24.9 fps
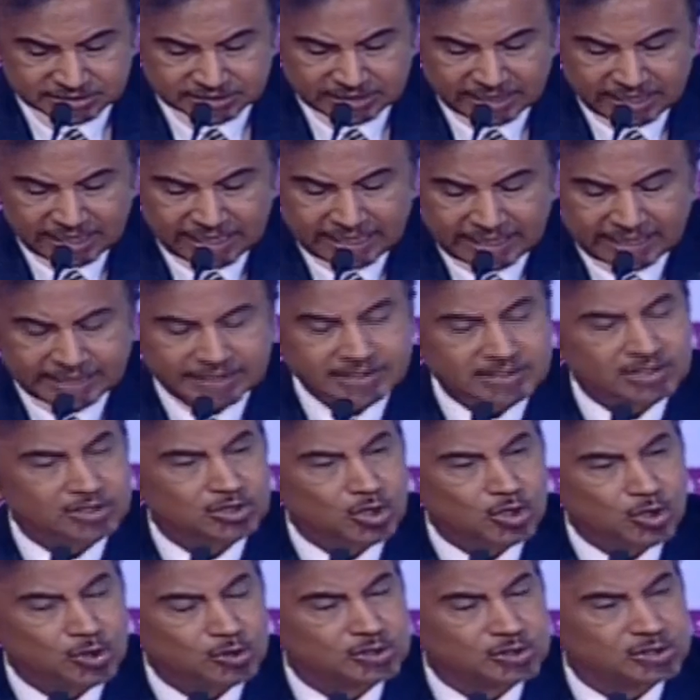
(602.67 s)
and
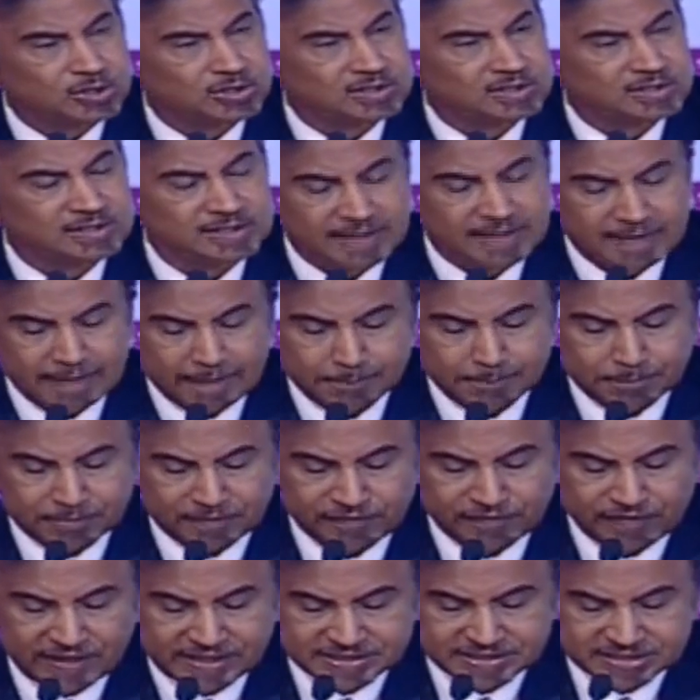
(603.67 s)
local
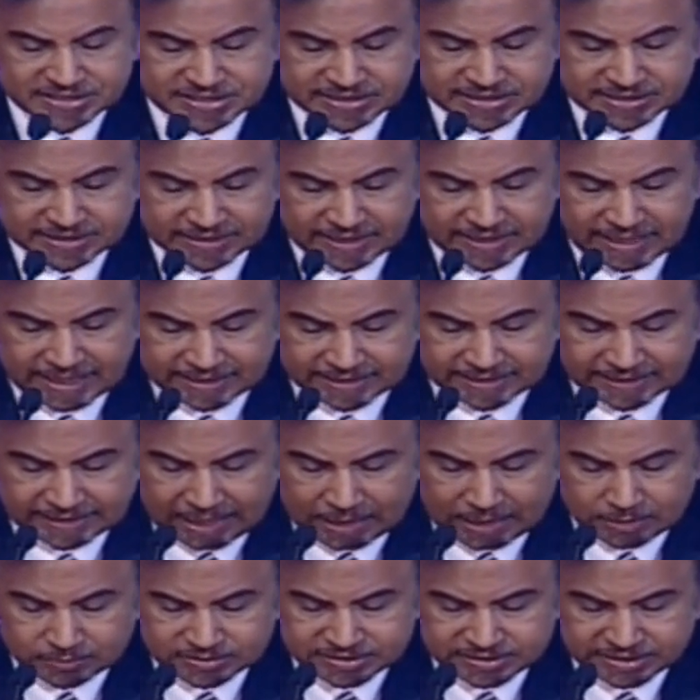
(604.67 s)
prevention and
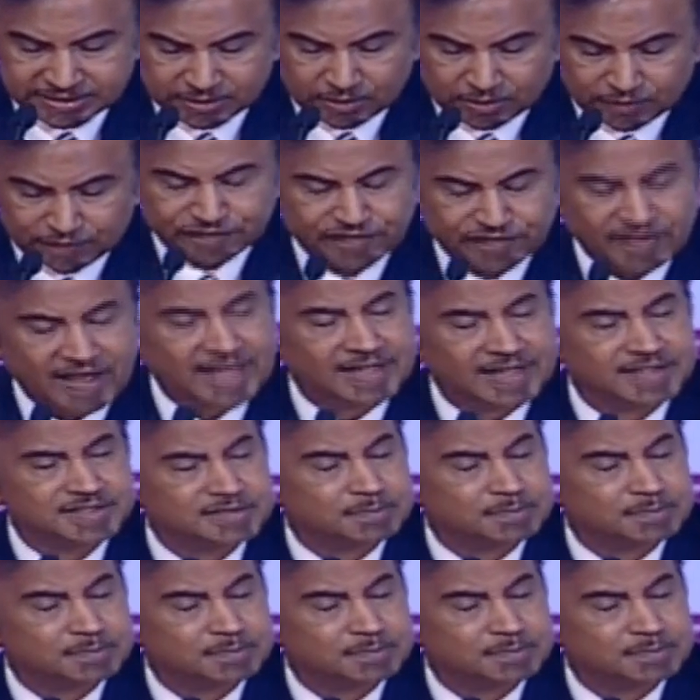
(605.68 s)
countering of violent